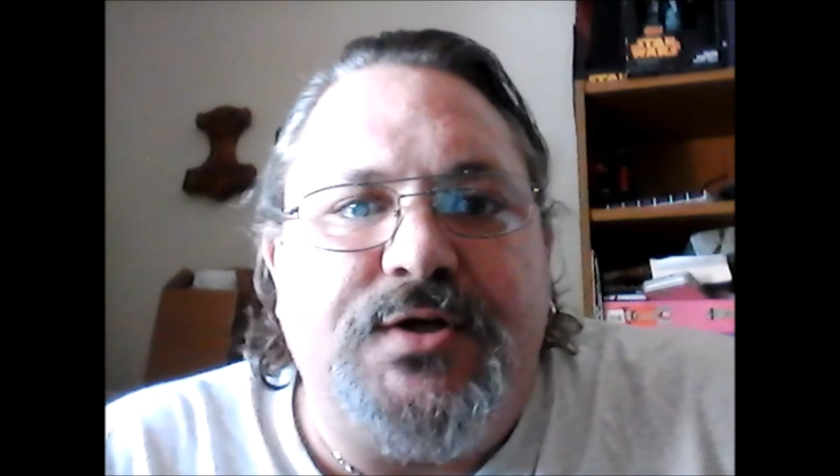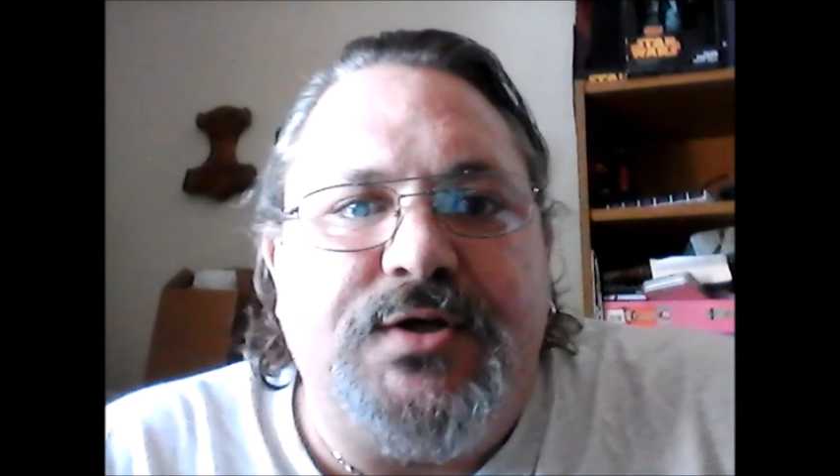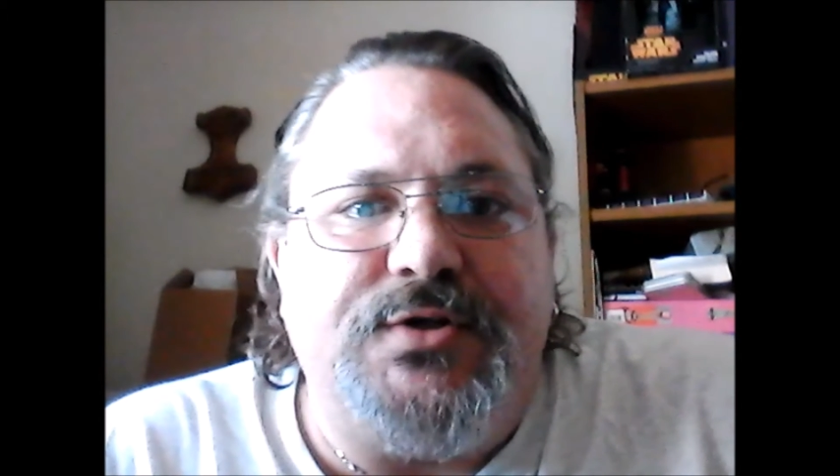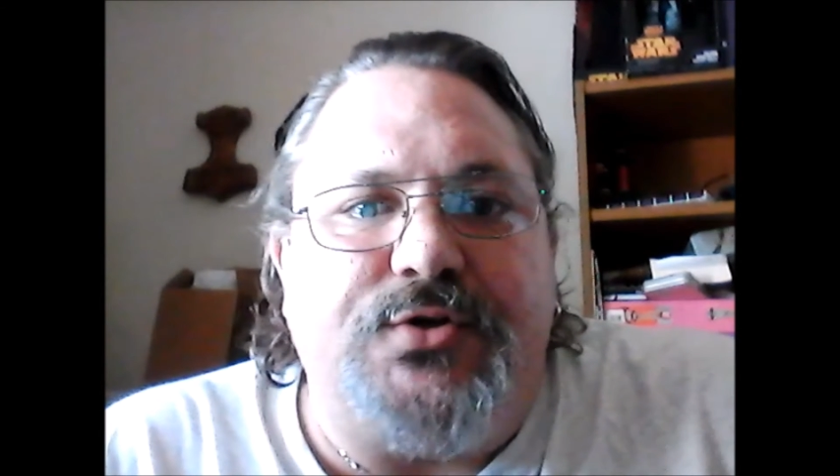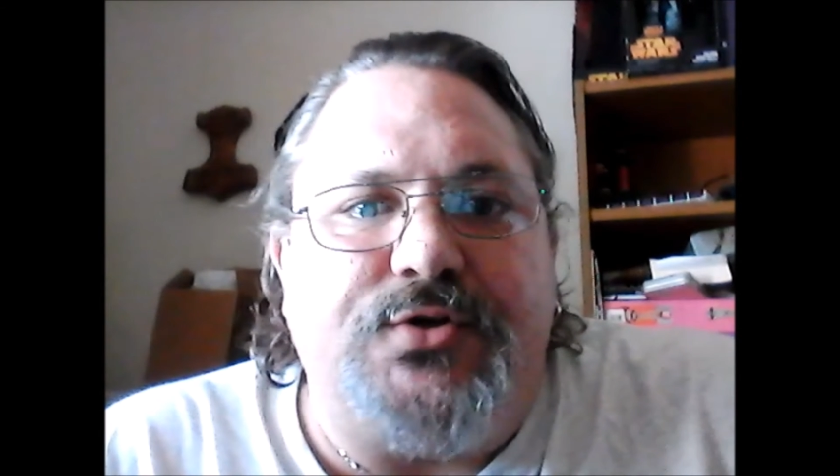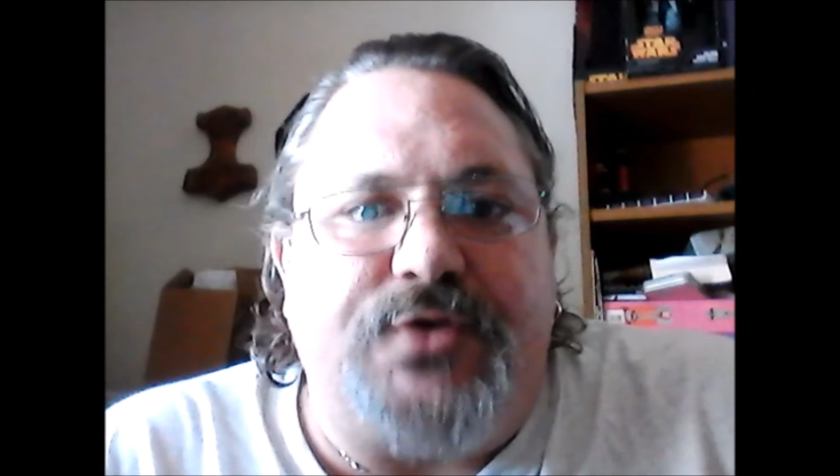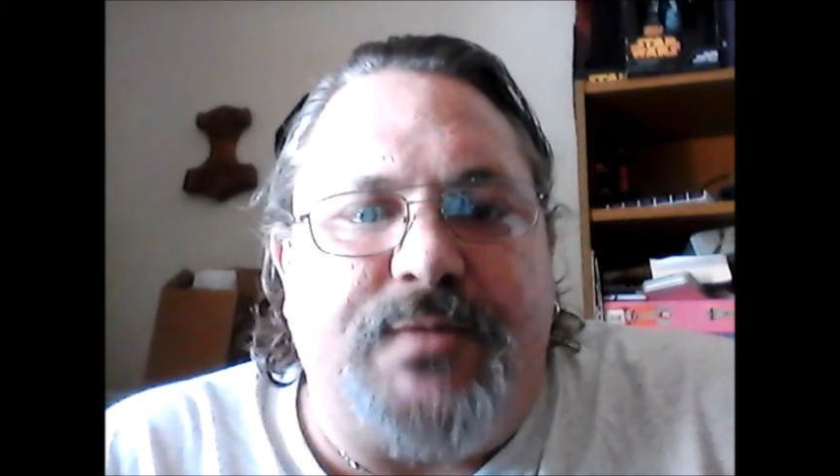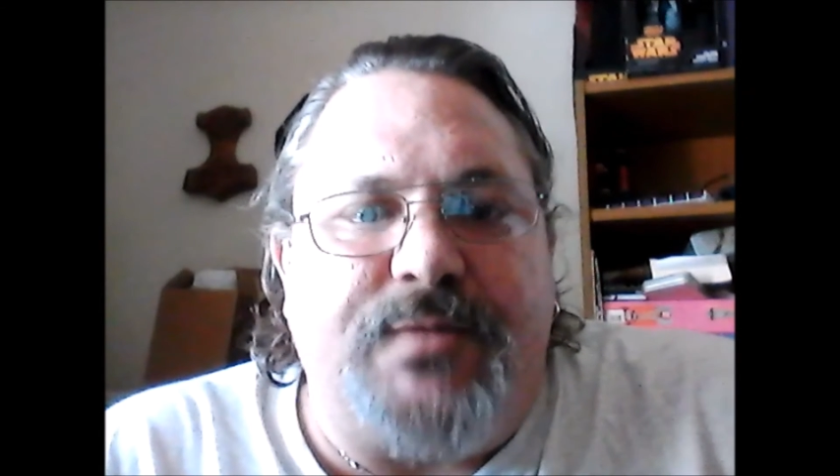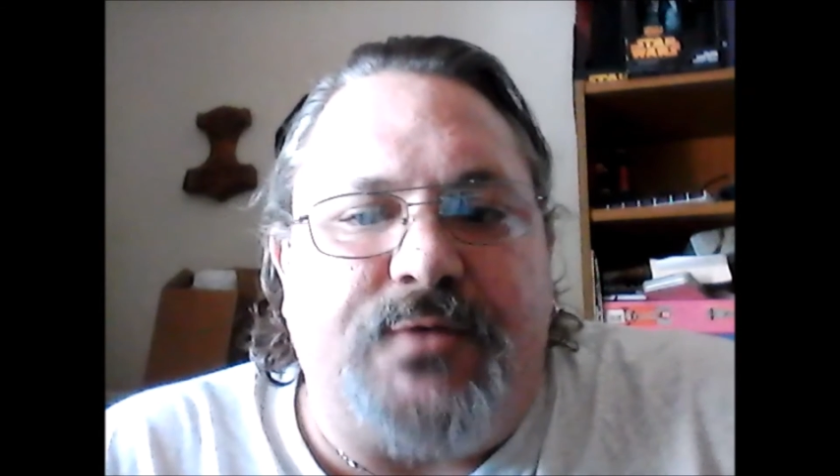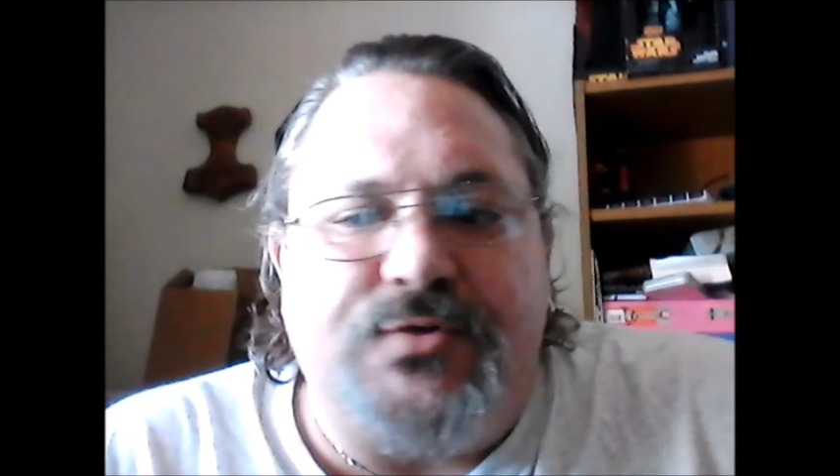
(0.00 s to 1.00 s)
to create my
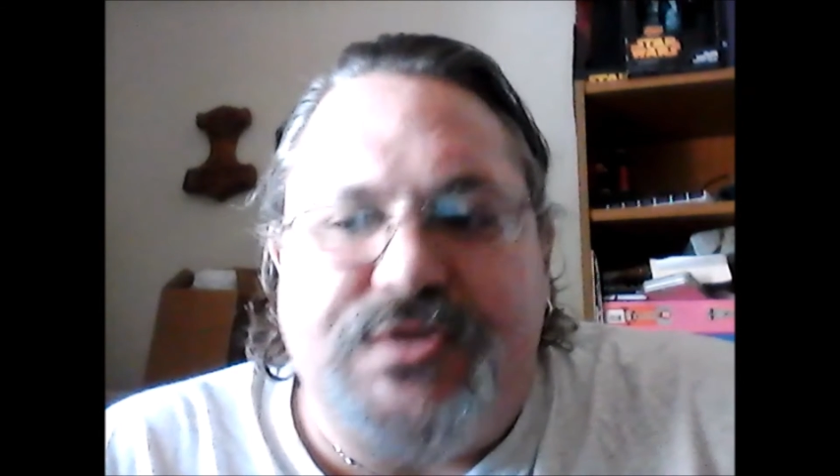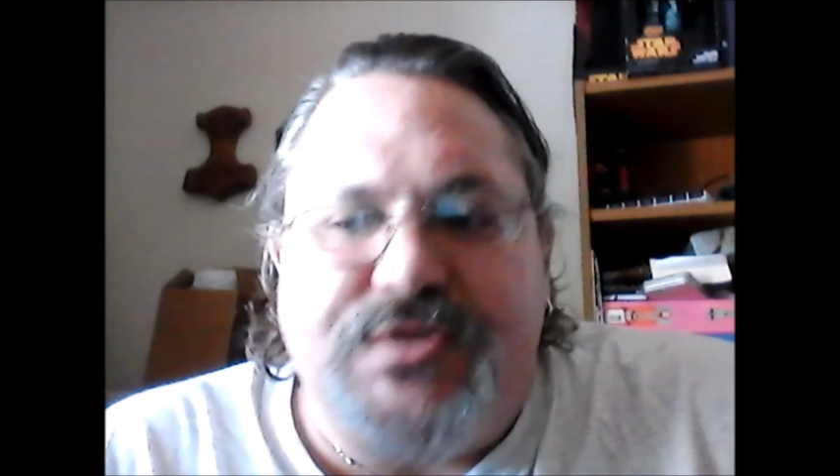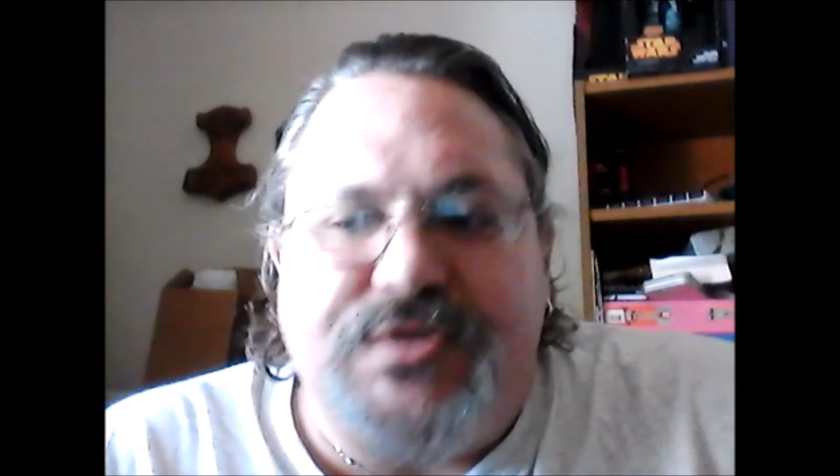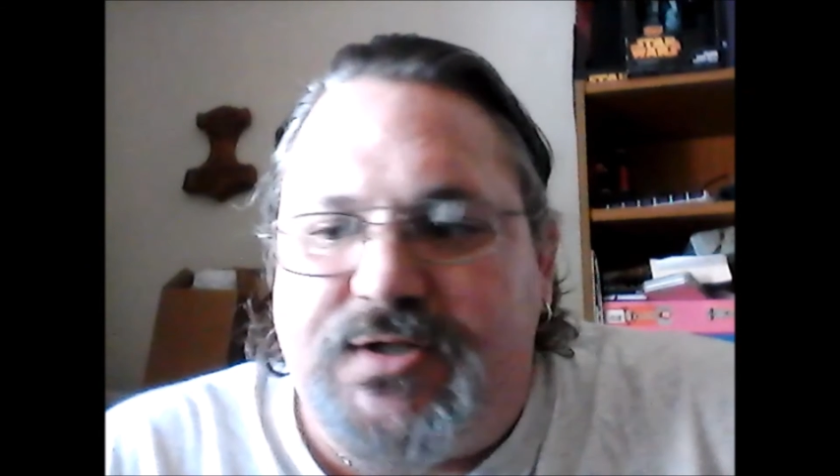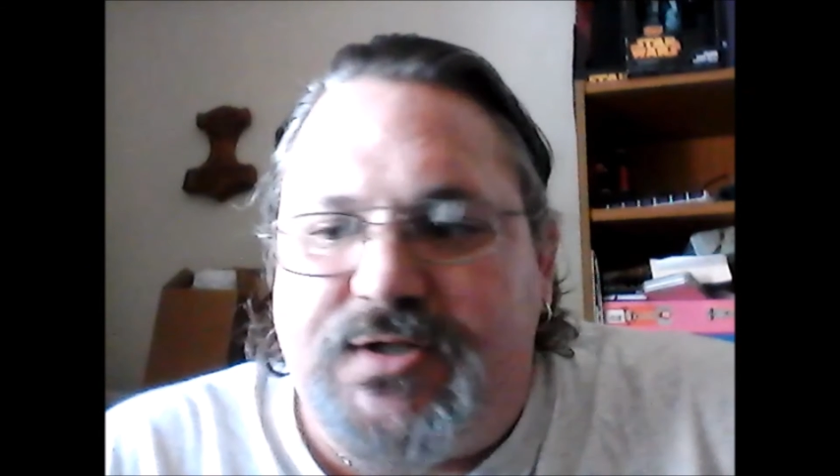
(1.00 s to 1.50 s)
rune set.